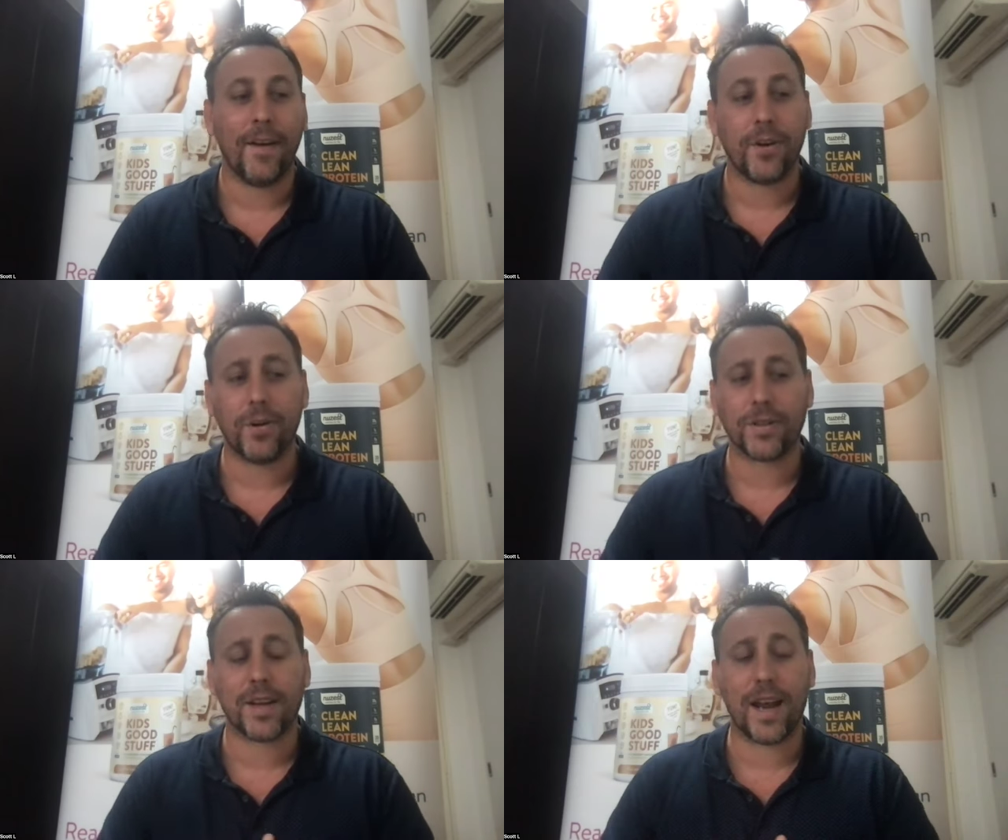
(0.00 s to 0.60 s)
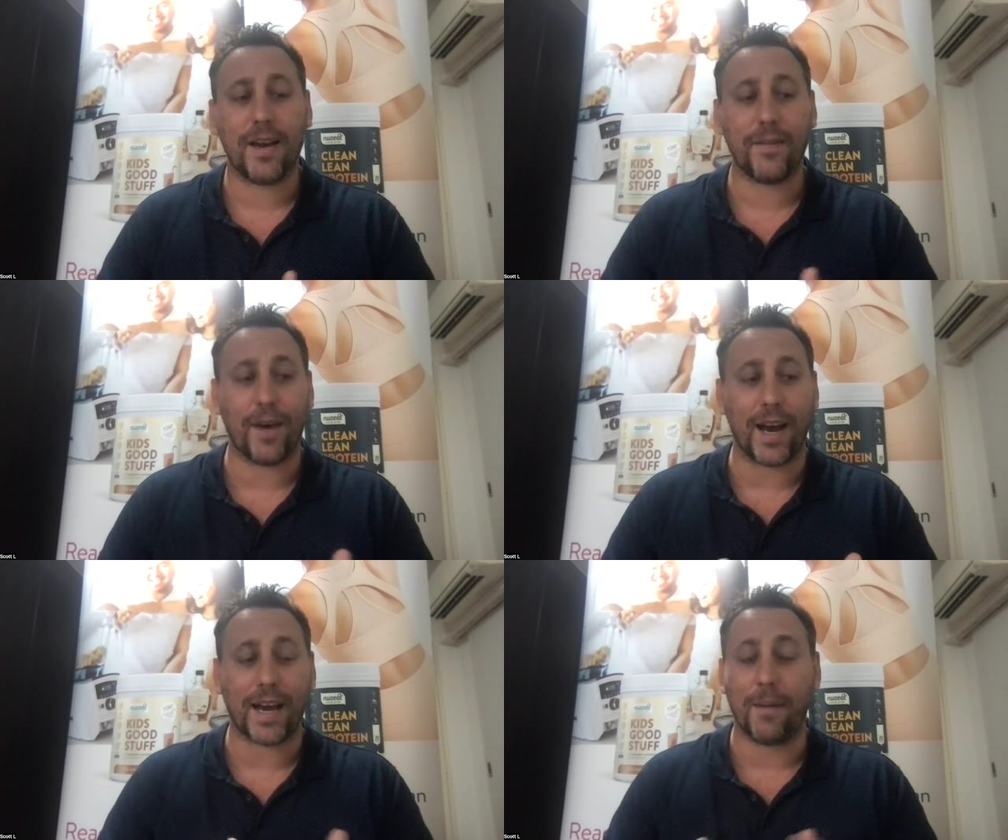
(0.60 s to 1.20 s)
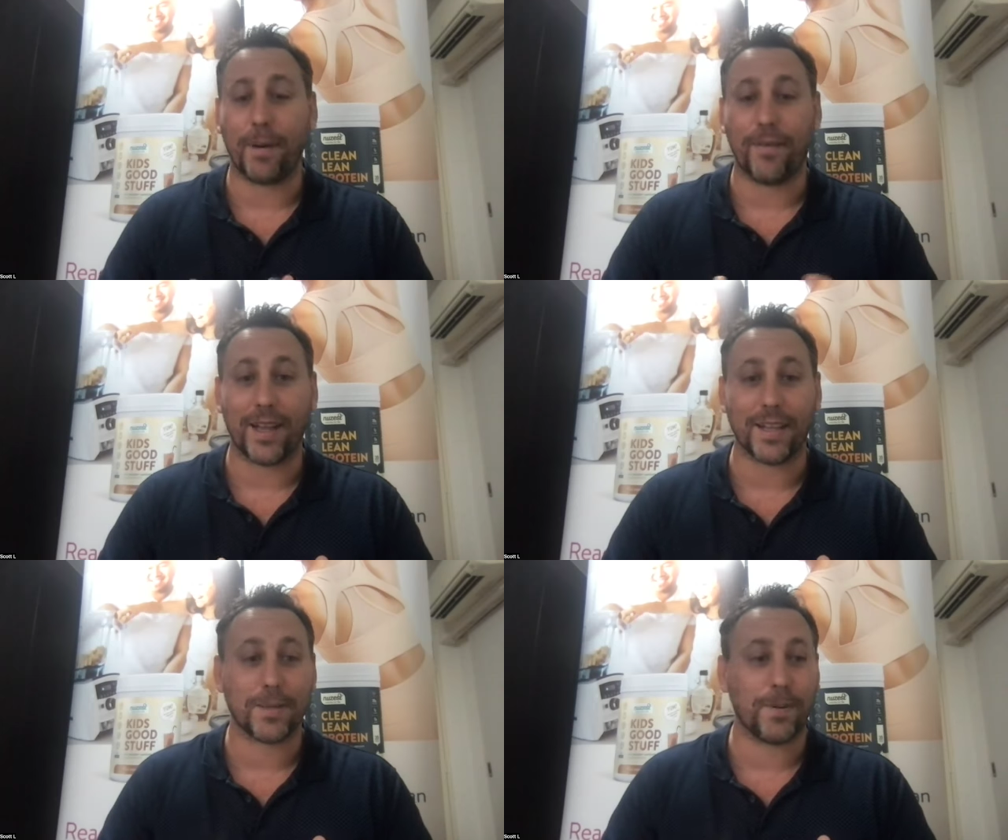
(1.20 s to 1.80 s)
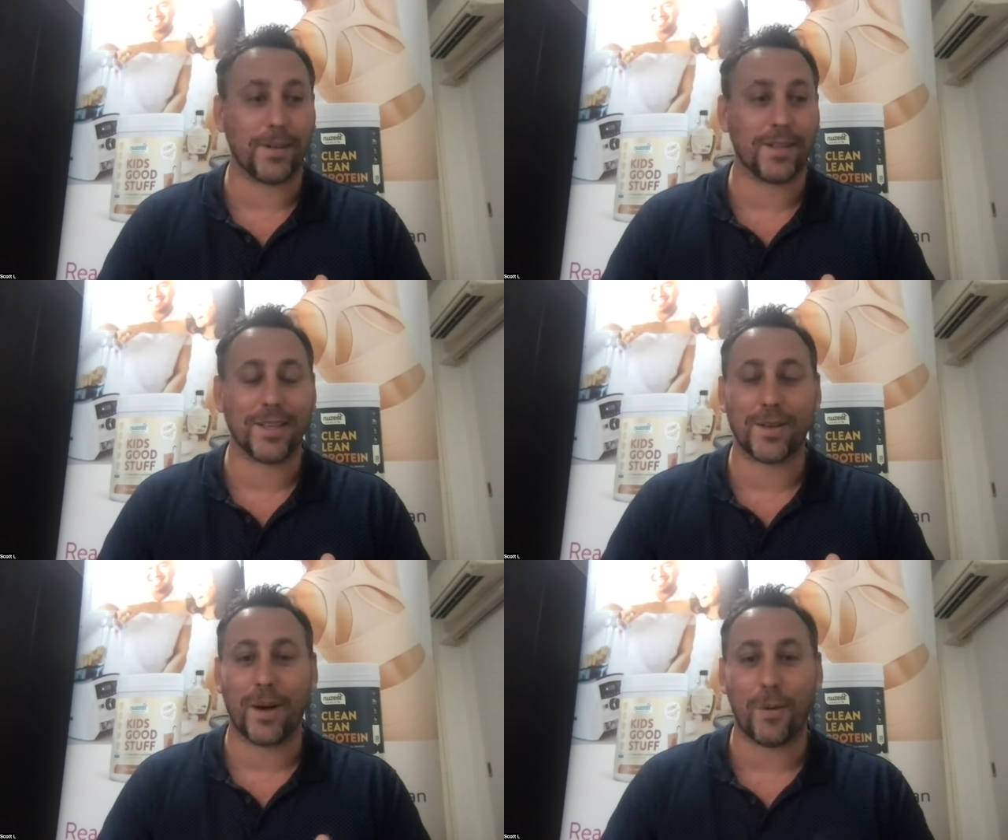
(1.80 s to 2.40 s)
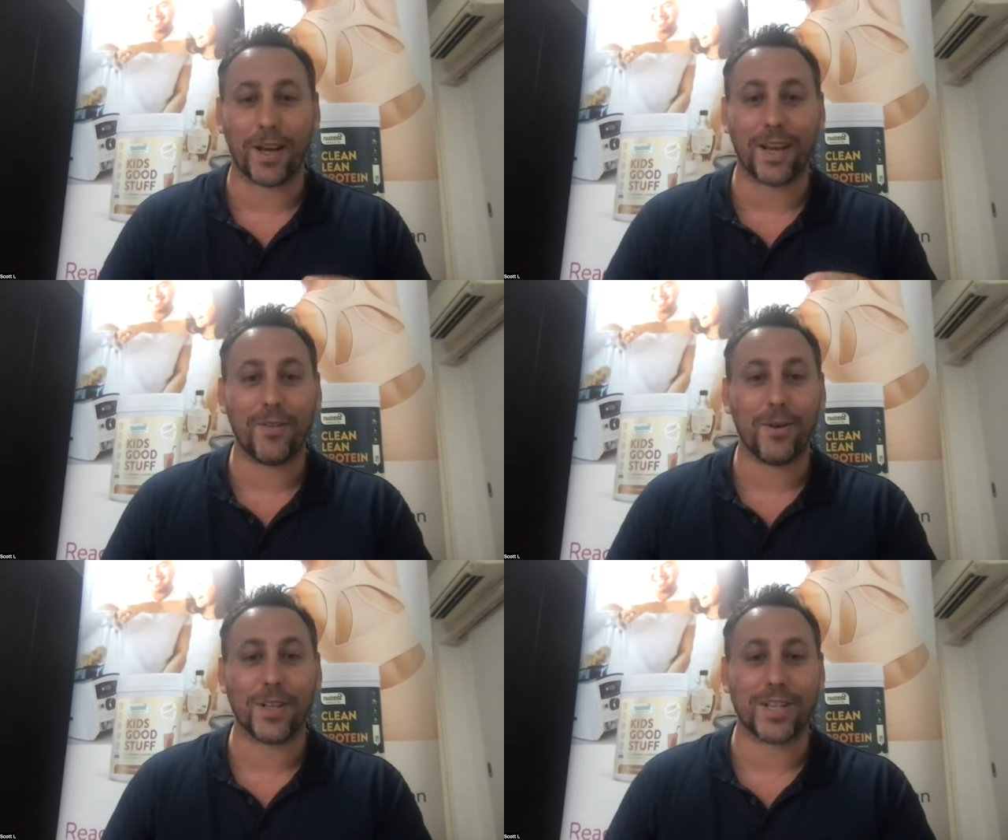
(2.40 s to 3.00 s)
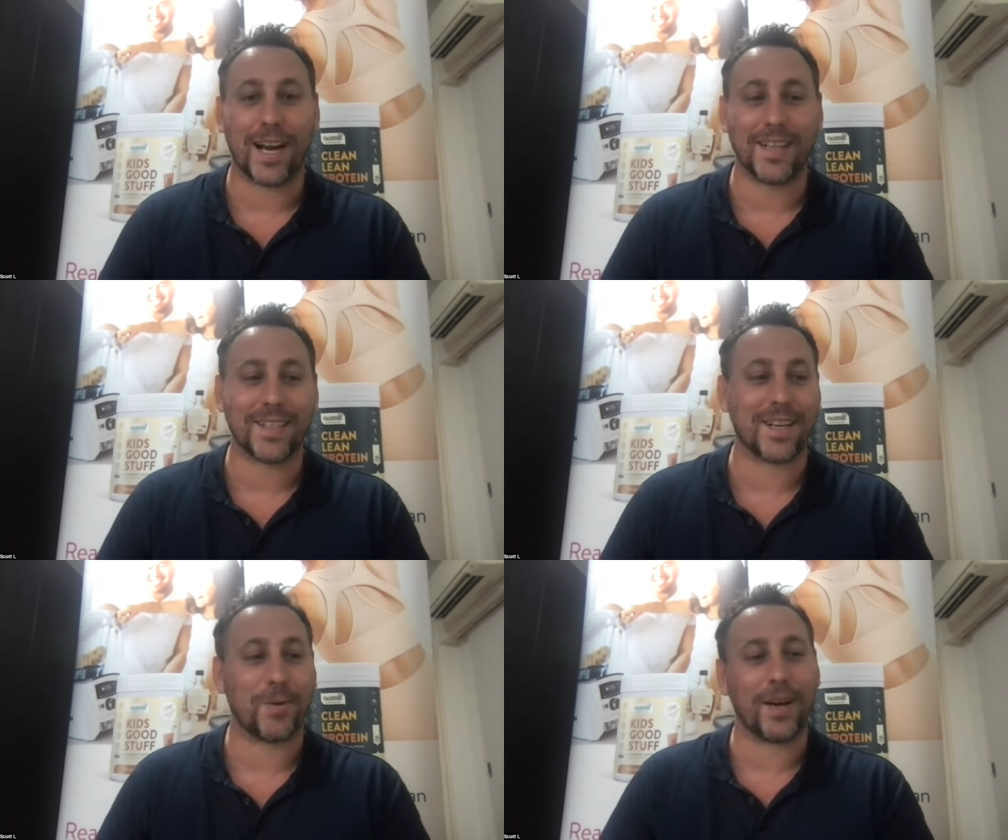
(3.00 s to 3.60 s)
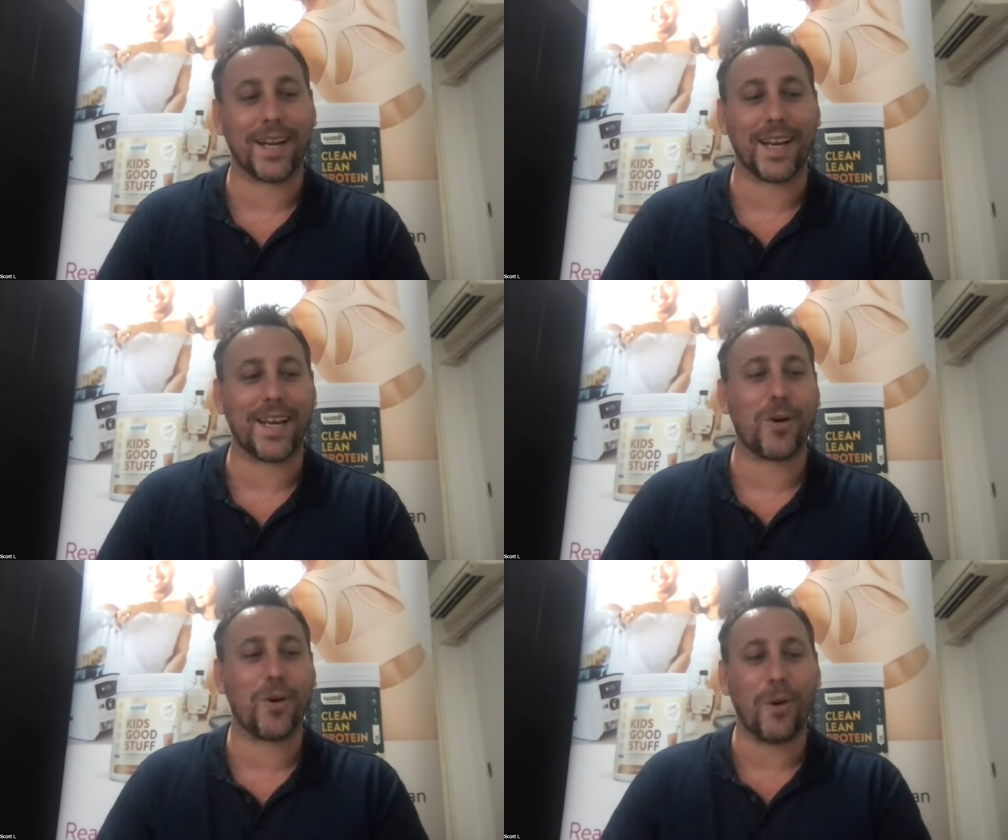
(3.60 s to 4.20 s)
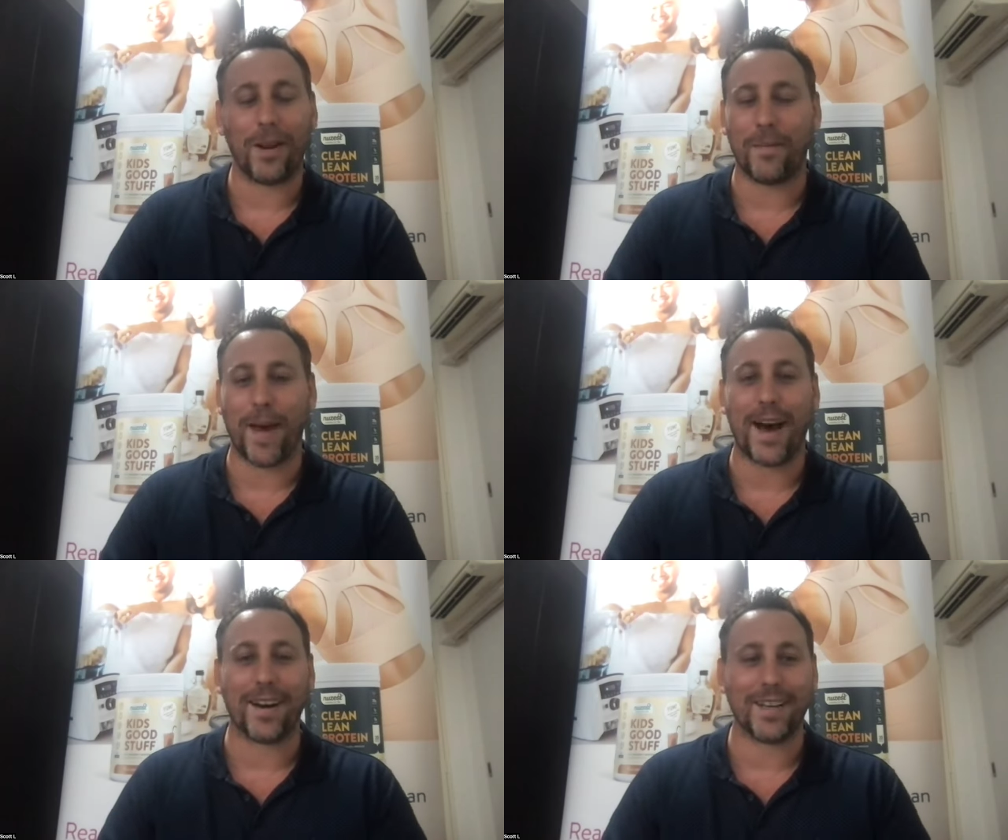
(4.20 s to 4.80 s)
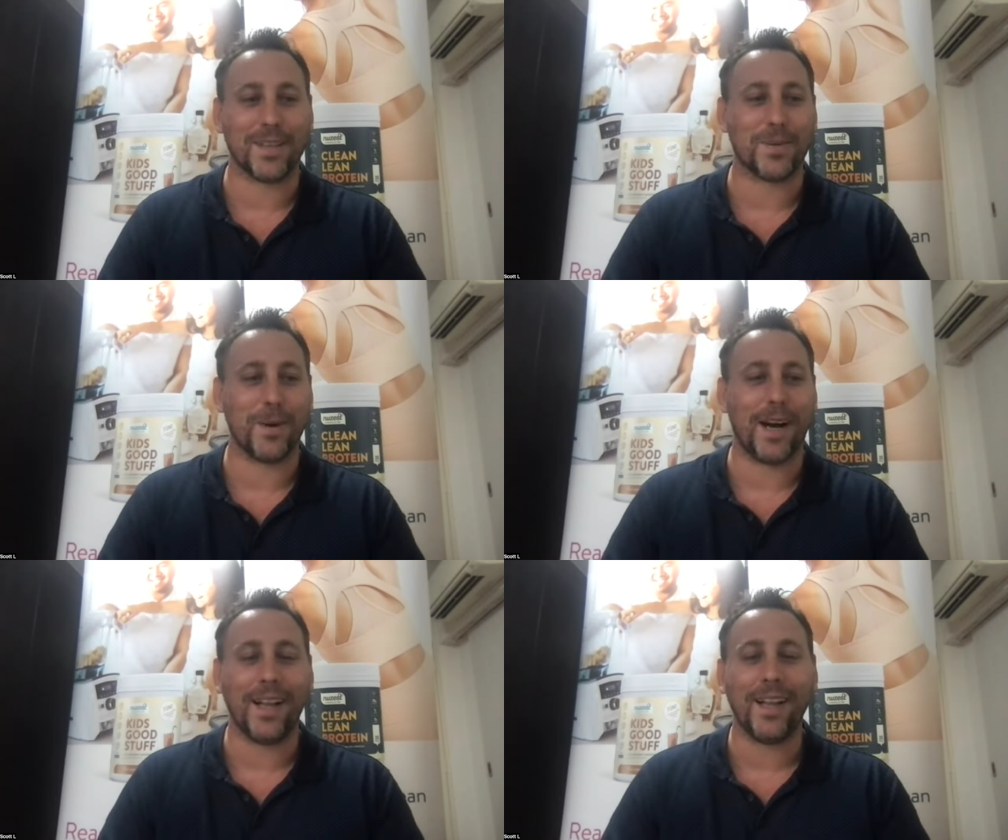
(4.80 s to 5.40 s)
You also have a couple of other sponsors, so I want to give you a chance to quickly call them out as well.